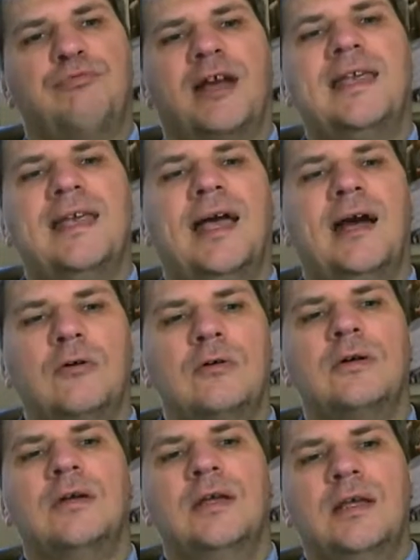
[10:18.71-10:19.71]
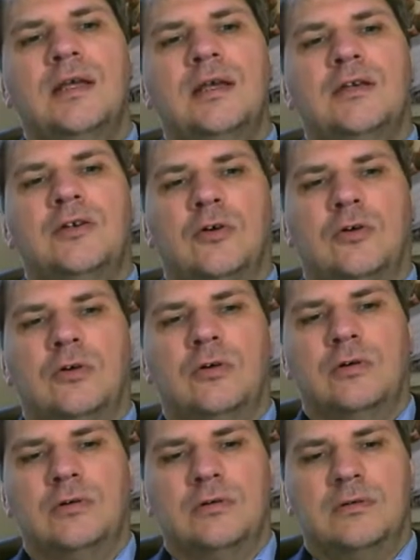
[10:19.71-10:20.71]
break out
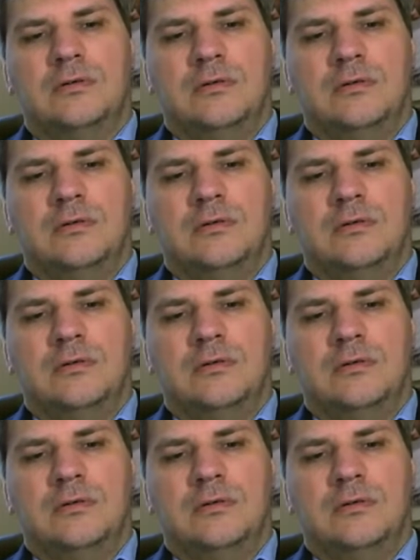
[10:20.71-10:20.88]
your